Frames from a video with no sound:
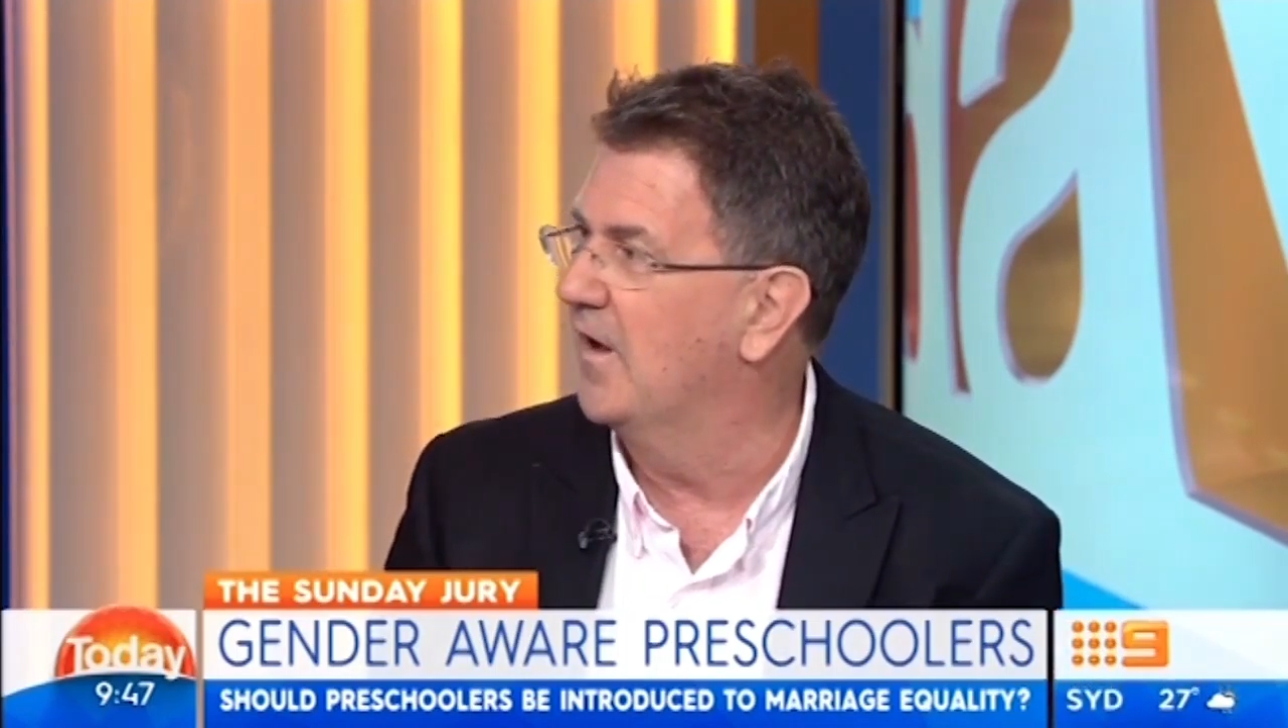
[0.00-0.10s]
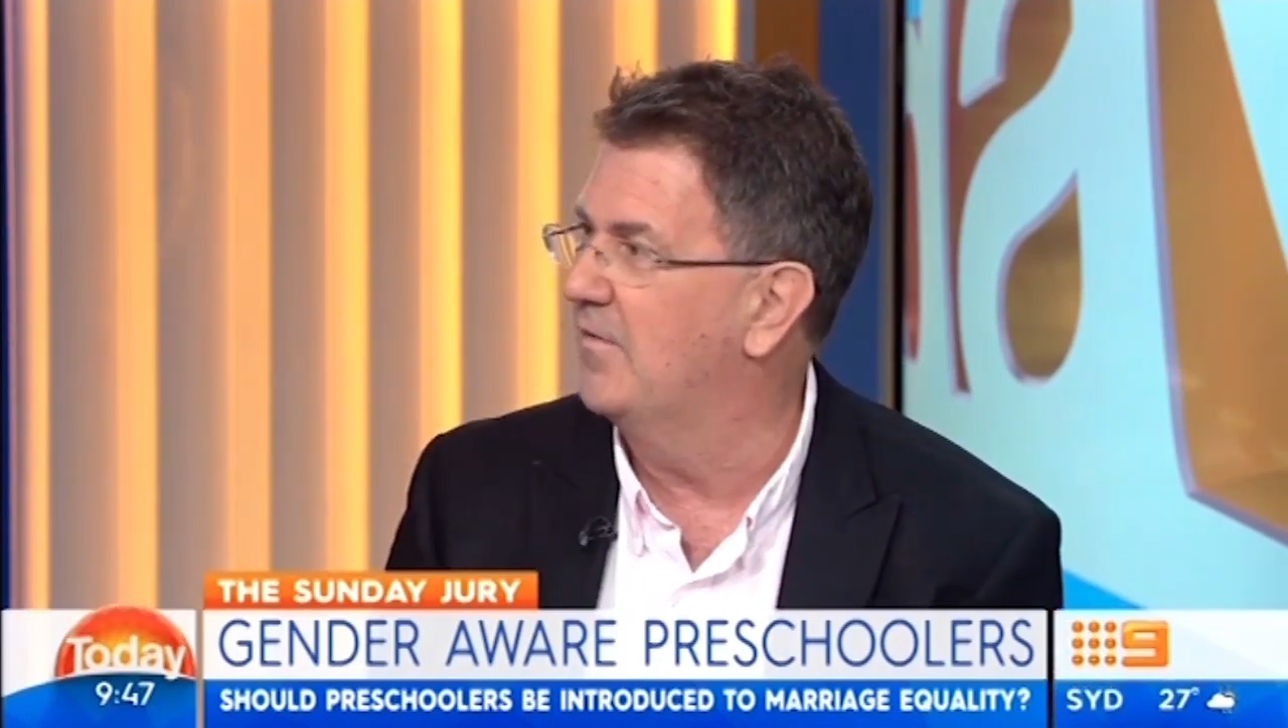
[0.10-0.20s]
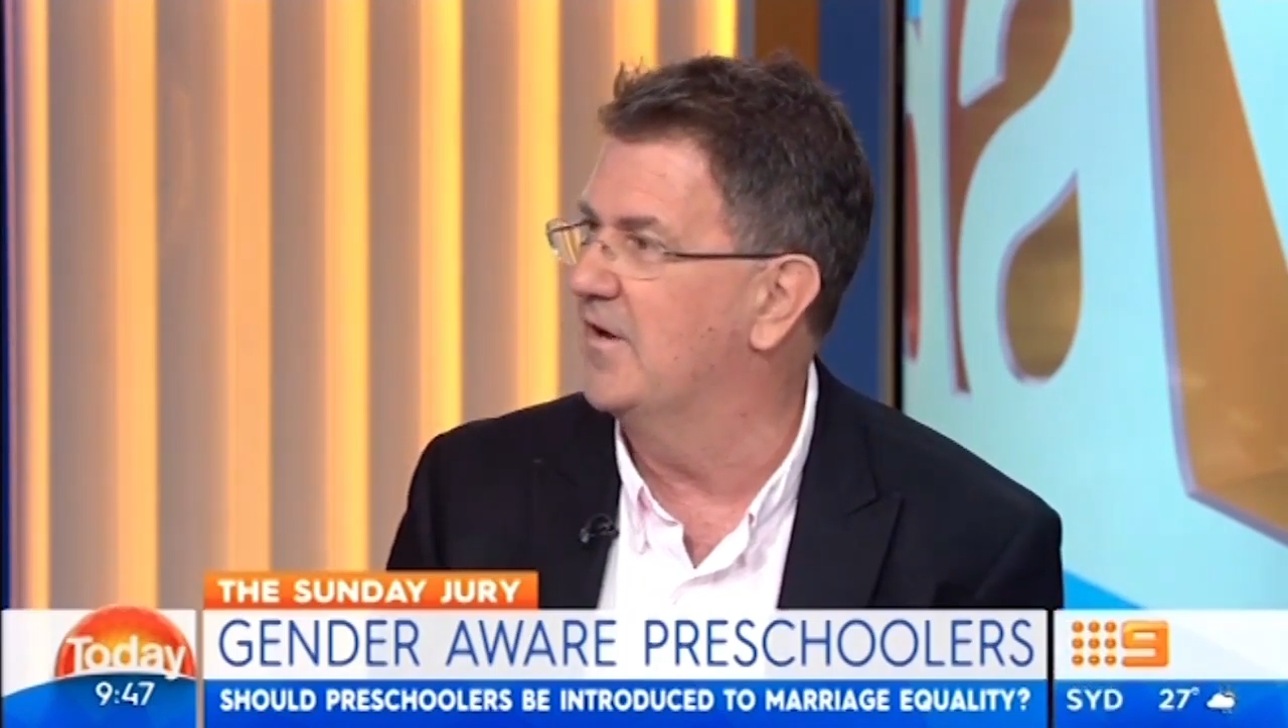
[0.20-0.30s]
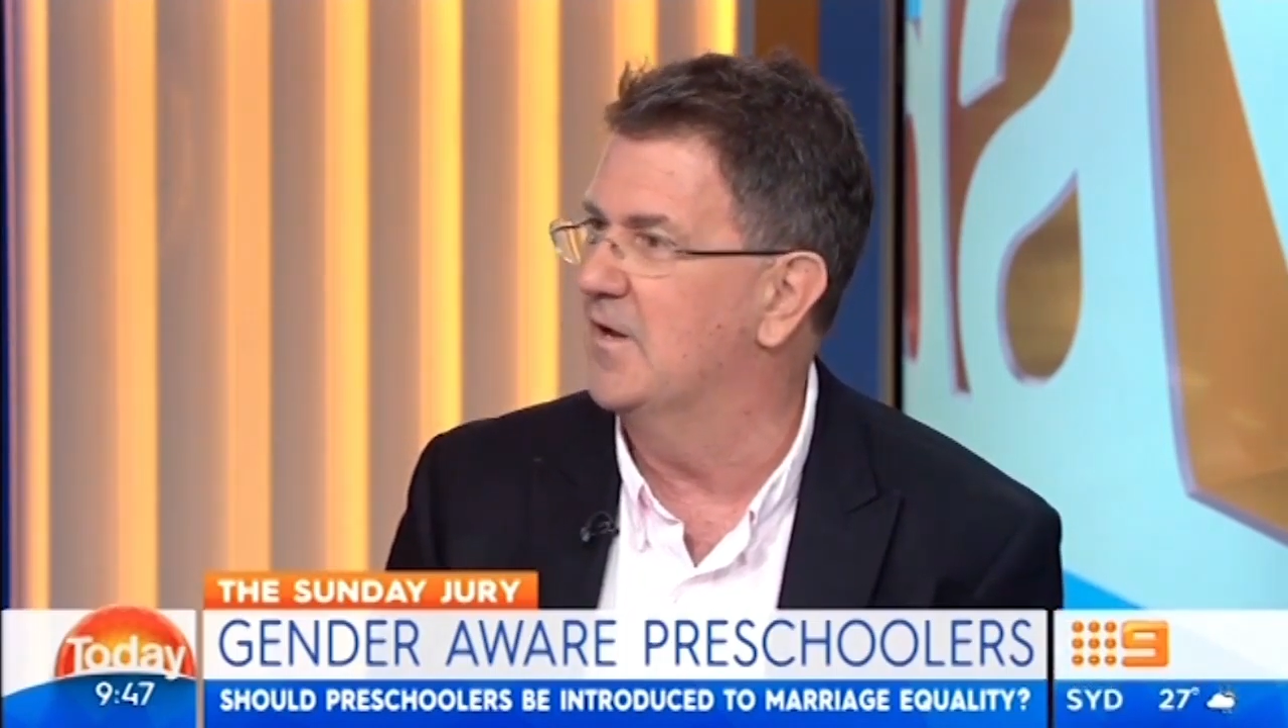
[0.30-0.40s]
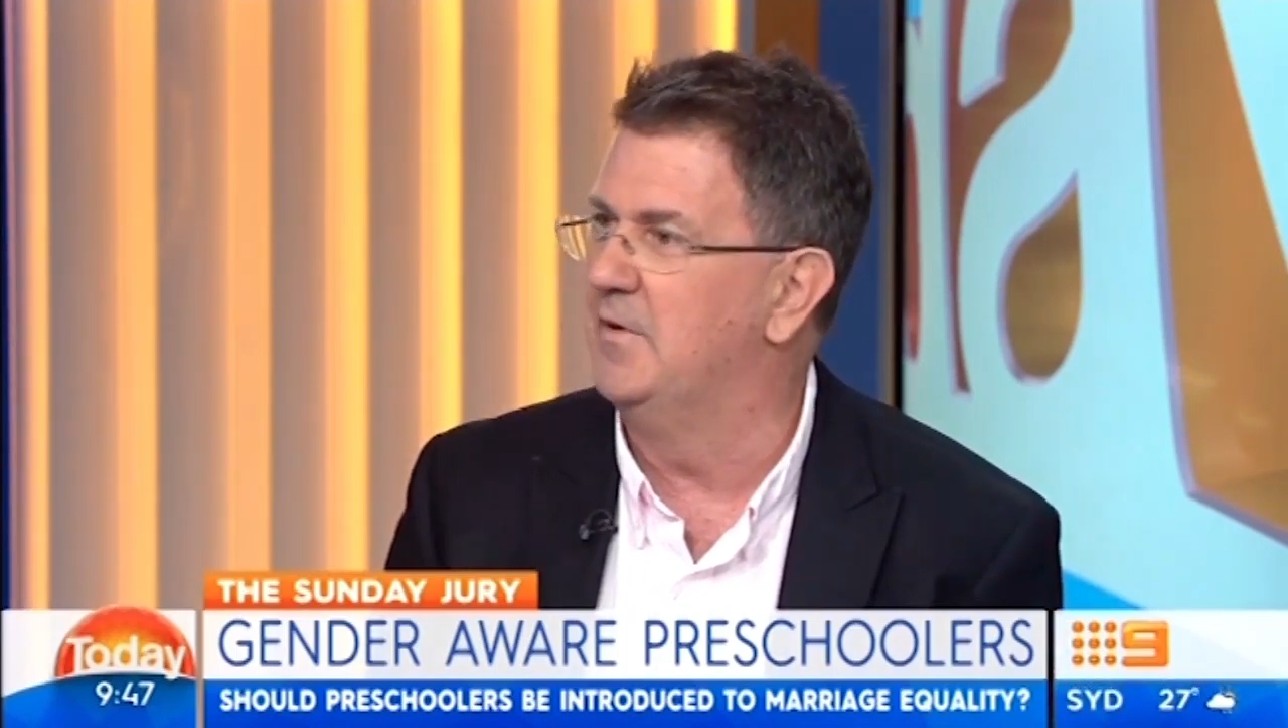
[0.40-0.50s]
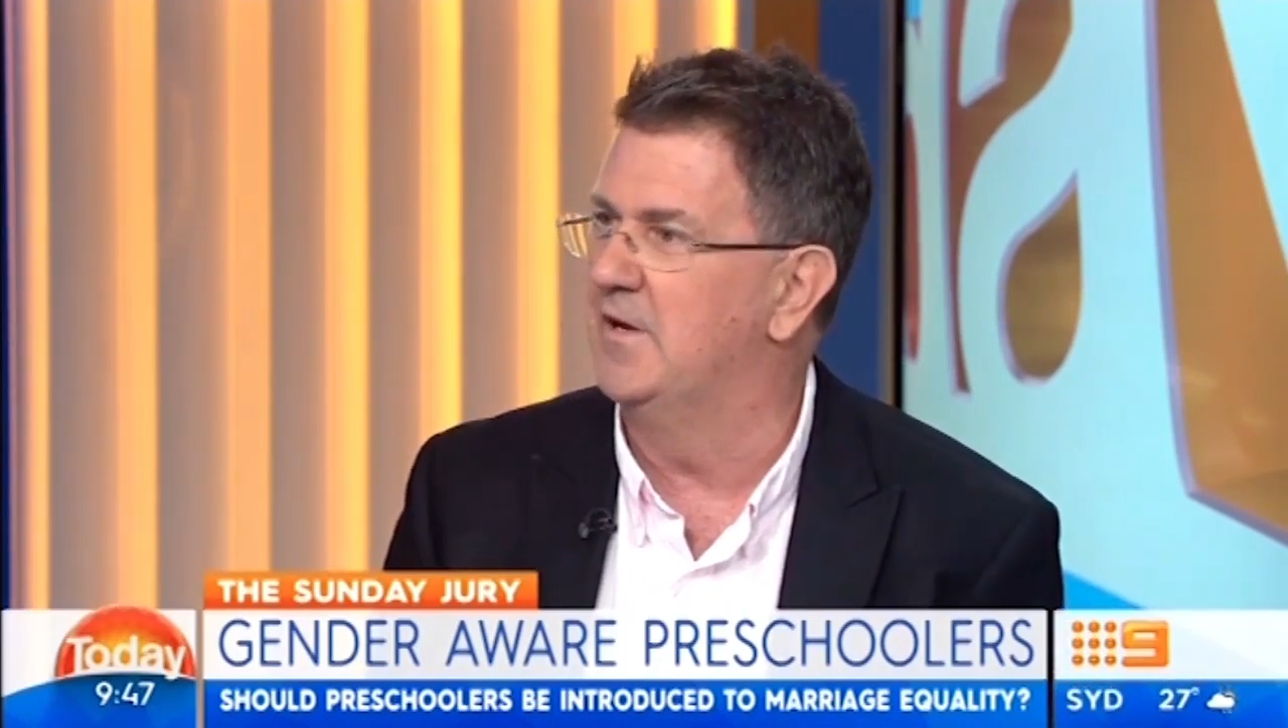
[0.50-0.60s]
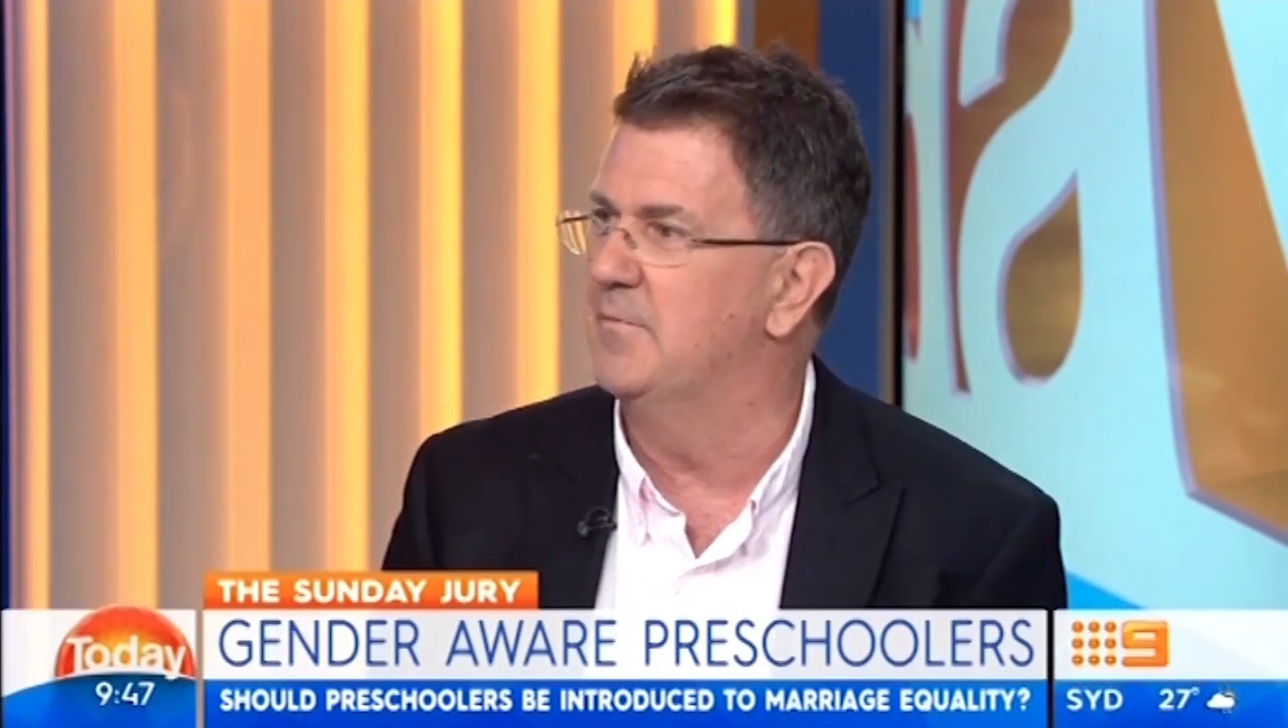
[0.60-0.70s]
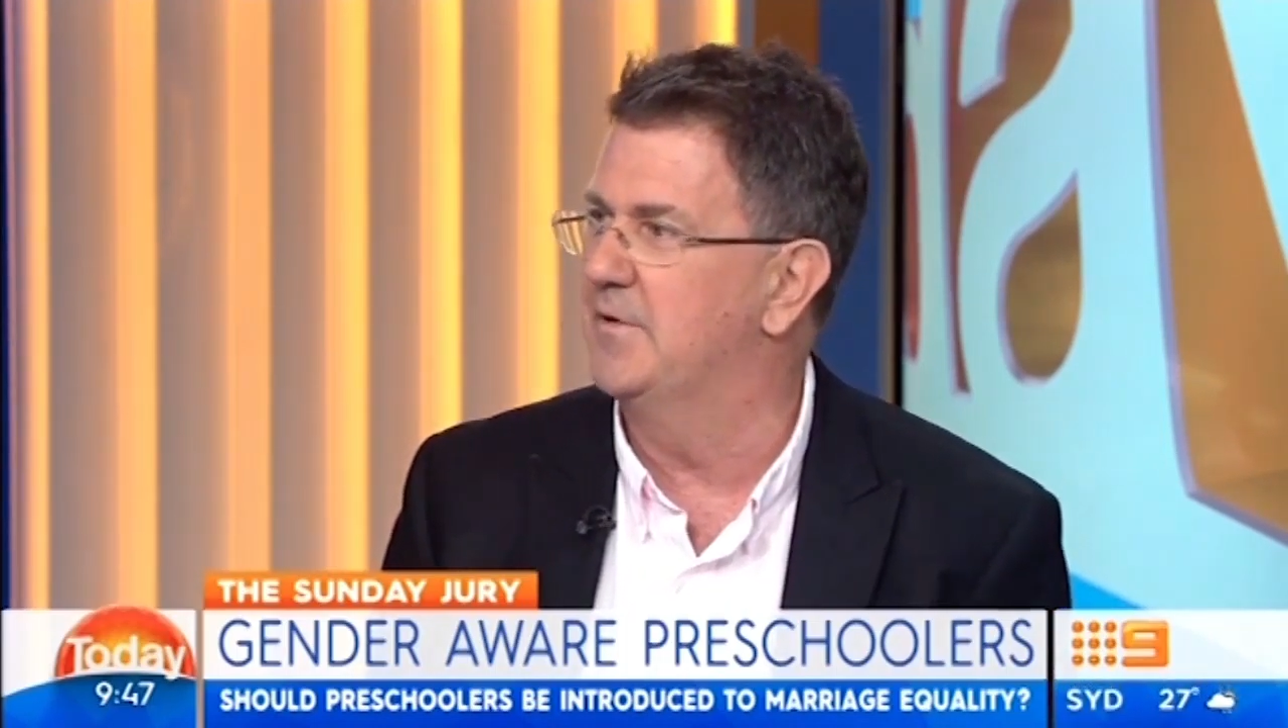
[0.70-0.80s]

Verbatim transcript: I think, Amelia.